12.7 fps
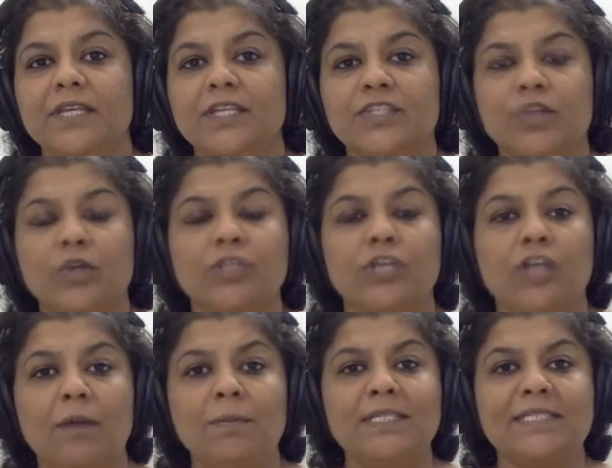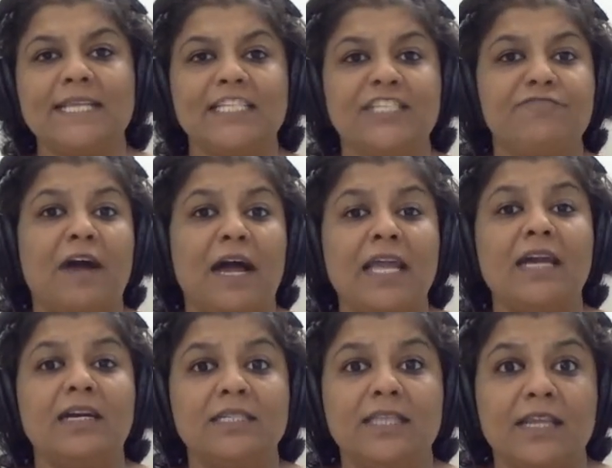So the common sense
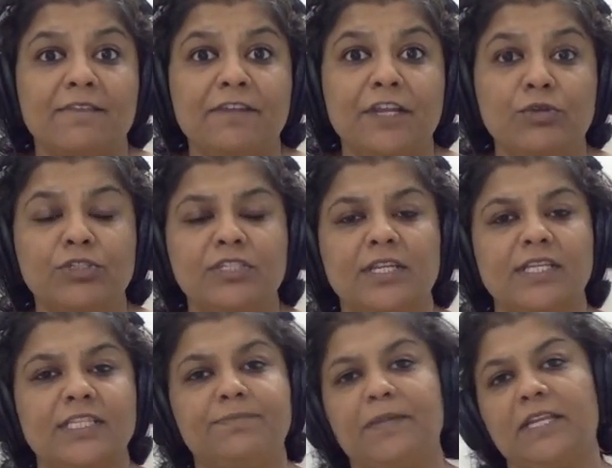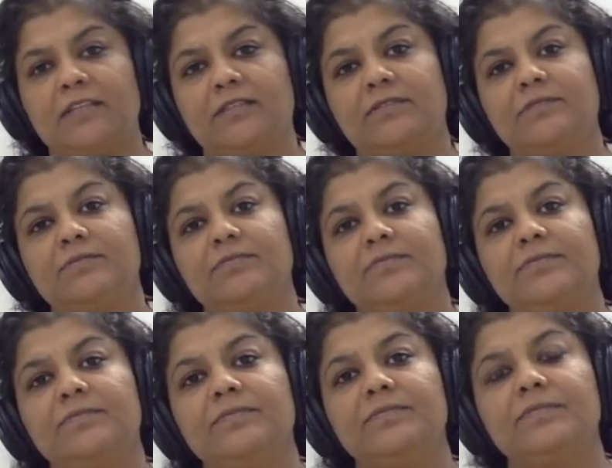fired the revolutionary spirit.
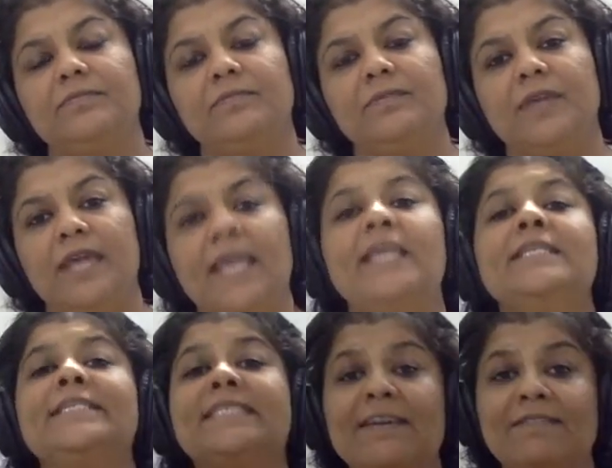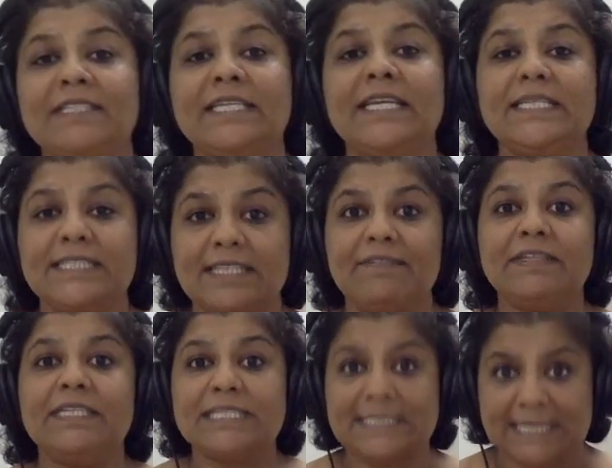In
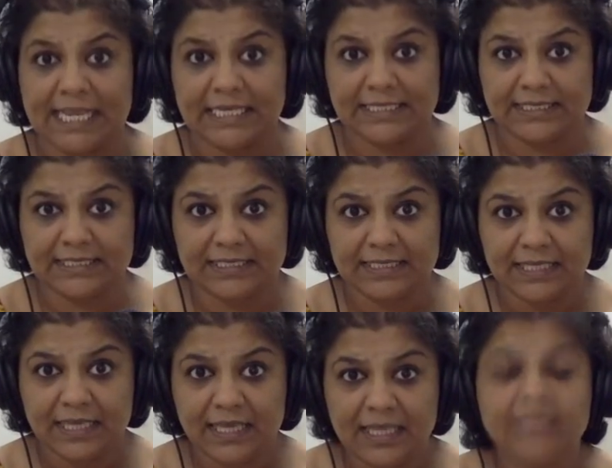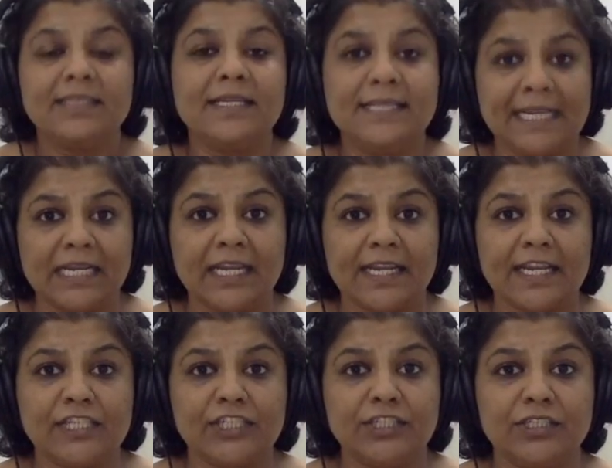1776, the
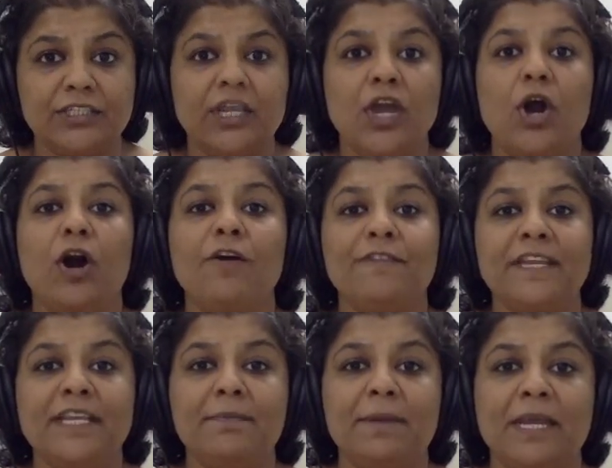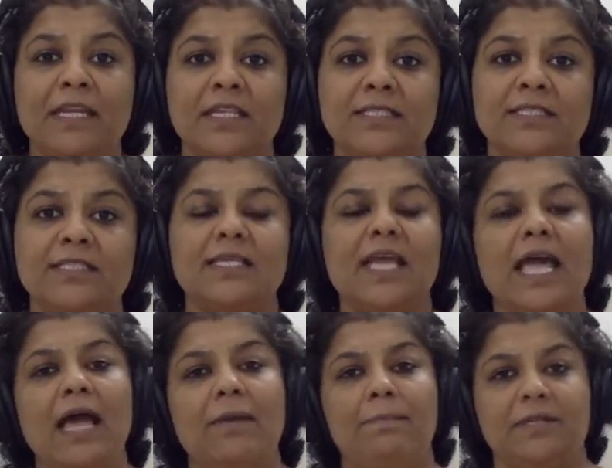Declaration of Independence
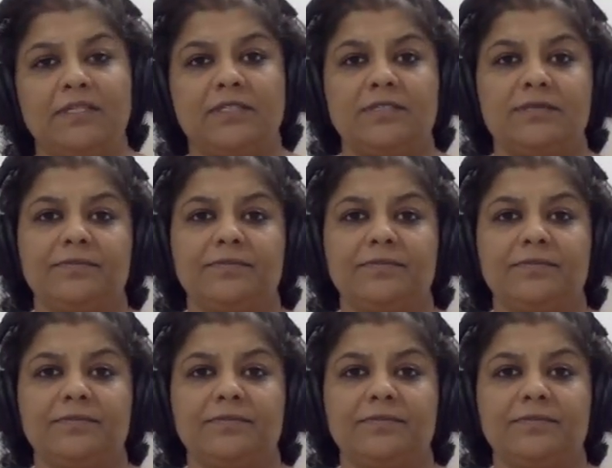happened.